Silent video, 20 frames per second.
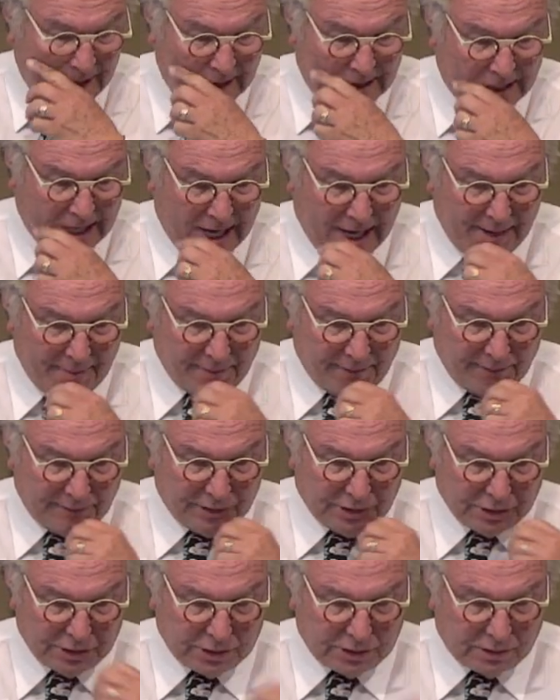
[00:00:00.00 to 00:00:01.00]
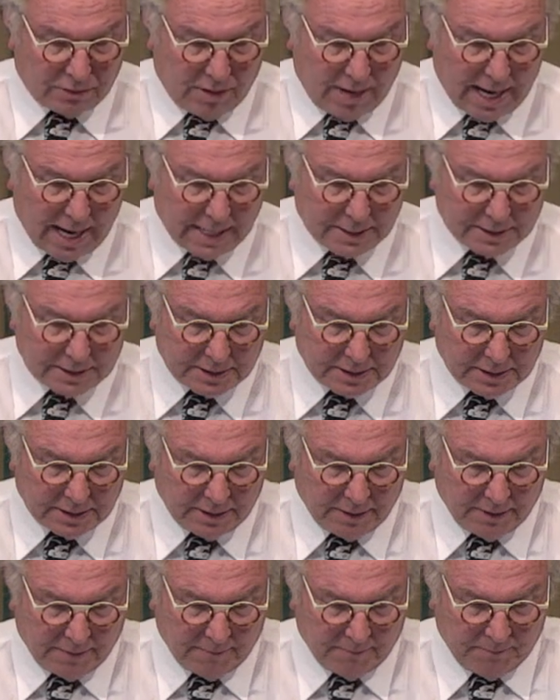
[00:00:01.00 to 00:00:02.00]
time of
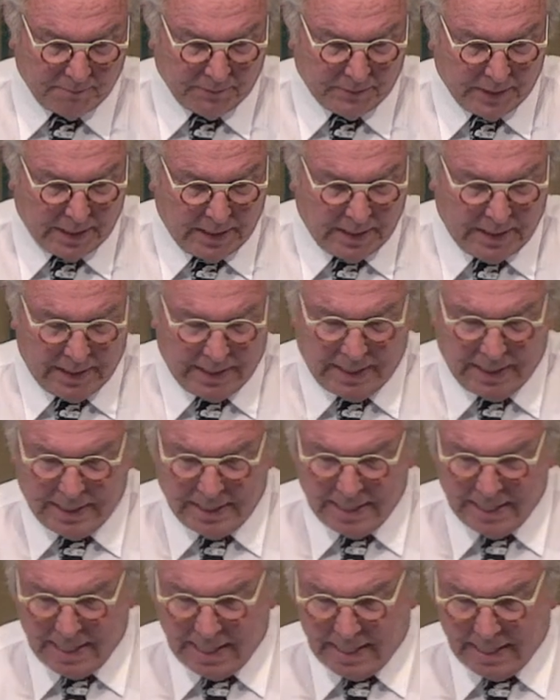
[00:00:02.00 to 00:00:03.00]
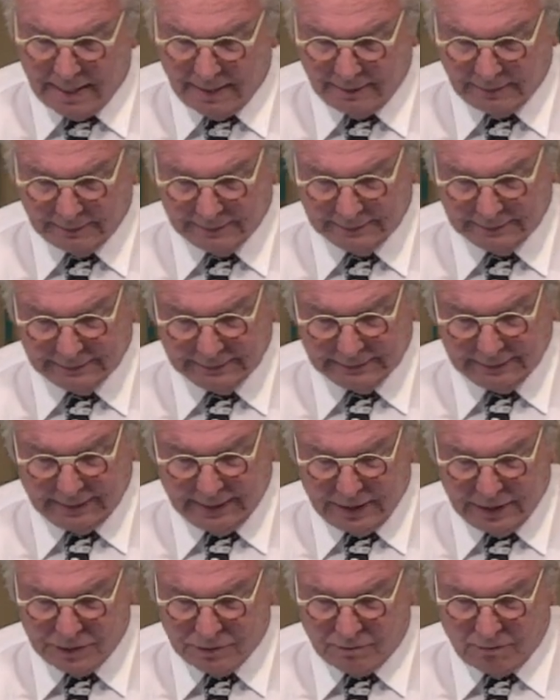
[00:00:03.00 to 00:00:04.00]
distress. He uh,
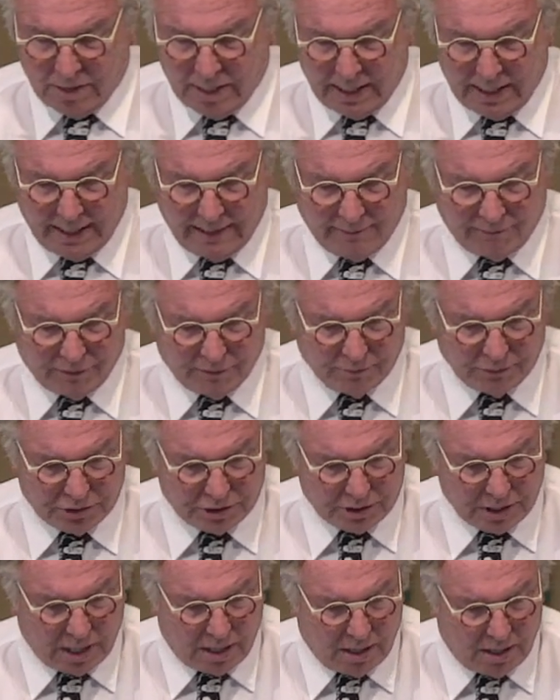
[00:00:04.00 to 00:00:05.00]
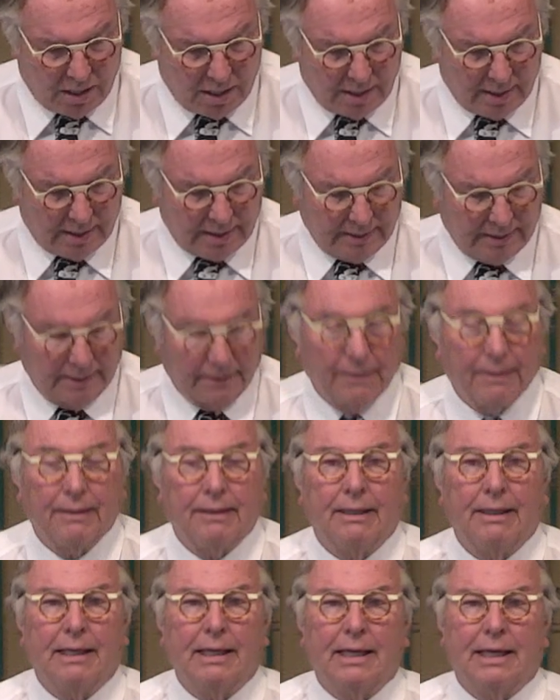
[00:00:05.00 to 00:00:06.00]
is running from Saul.
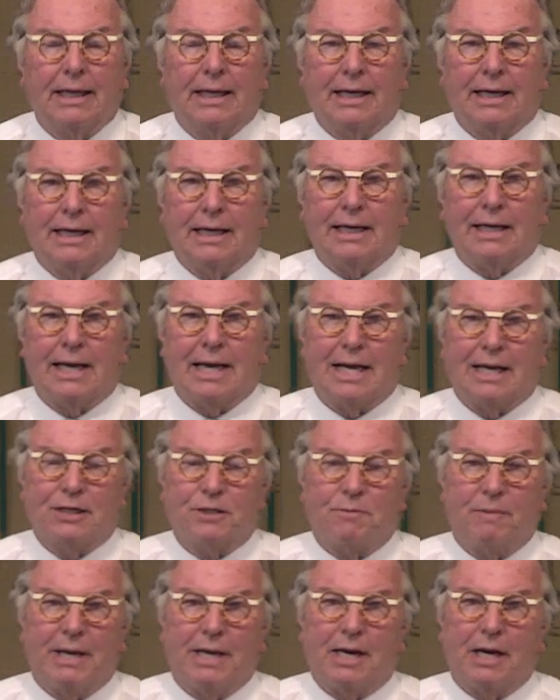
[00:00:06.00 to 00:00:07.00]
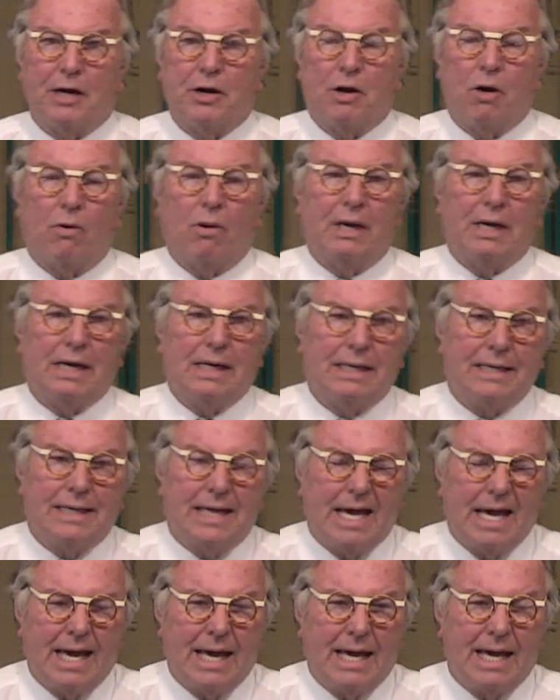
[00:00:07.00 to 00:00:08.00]
He has been anointed
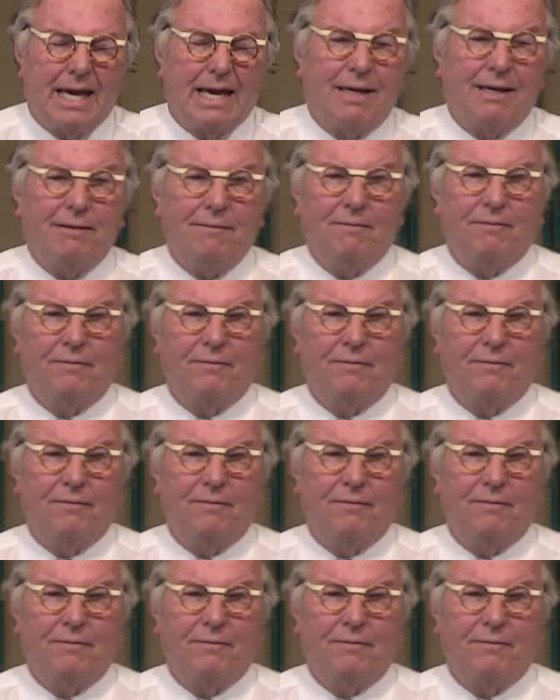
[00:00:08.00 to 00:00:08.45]
king.